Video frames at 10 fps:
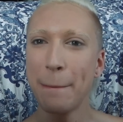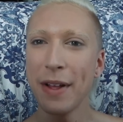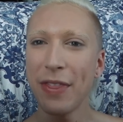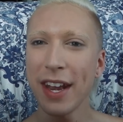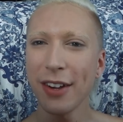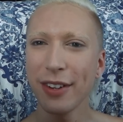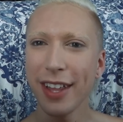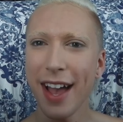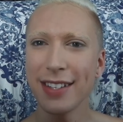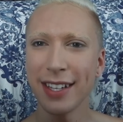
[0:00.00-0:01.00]
But then I
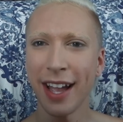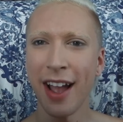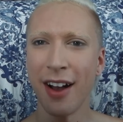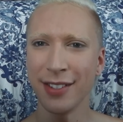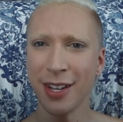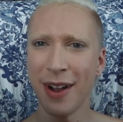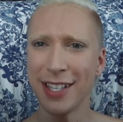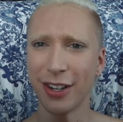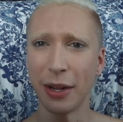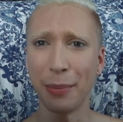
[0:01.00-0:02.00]
realized,
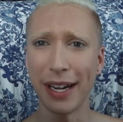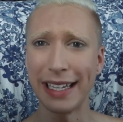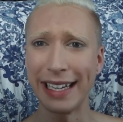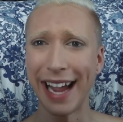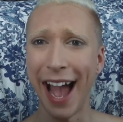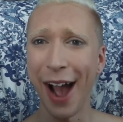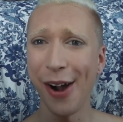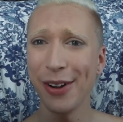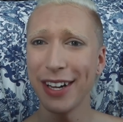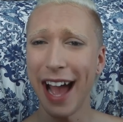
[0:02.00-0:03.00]
I started breaking
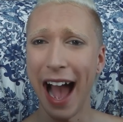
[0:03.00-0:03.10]
out.